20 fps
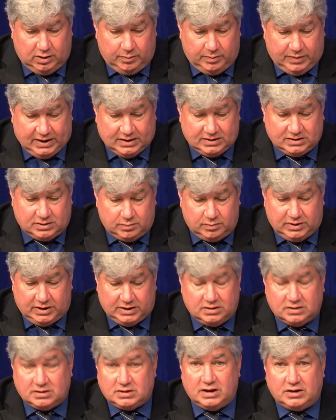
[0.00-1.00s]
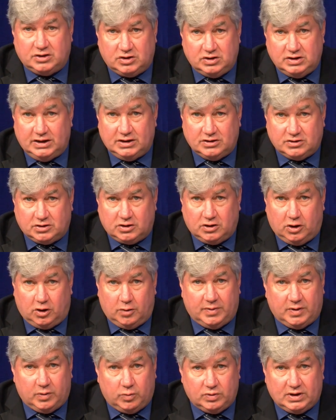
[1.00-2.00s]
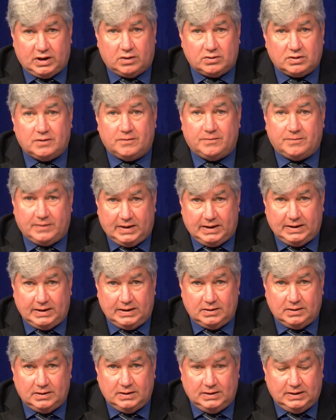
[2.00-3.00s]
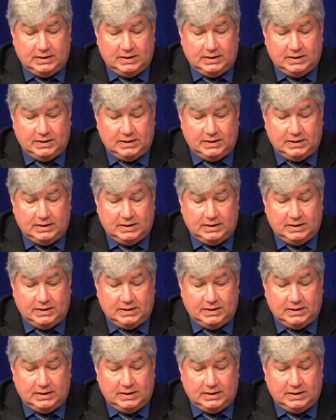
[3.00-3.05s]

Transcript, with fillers: passed some legislation years ago, but without the funding,